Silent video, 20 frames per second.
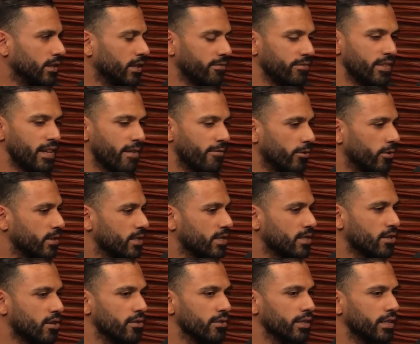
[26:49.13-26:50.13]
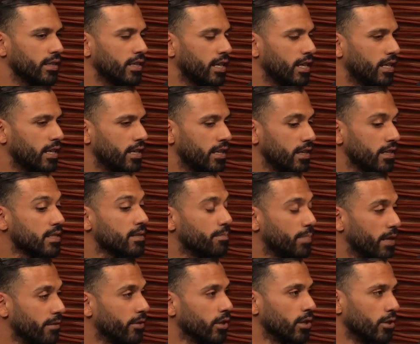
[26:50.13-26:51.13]
They've never installed it. And it is a
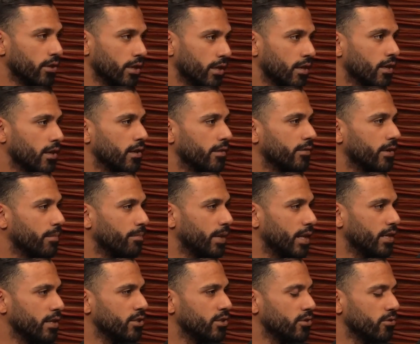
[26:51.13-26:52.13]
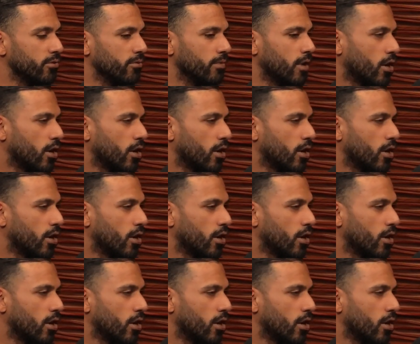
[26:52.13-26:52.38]
bit of a learning curve compared to